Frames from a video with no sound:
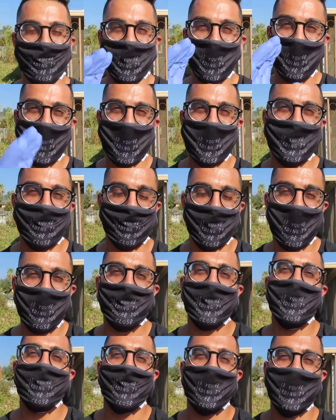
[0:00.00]
We are at the
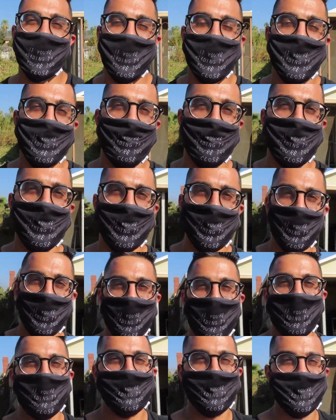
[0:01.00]
property in Redlands. I'm gonna show you
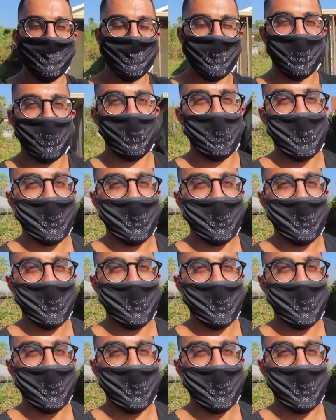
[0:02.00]
guys the entire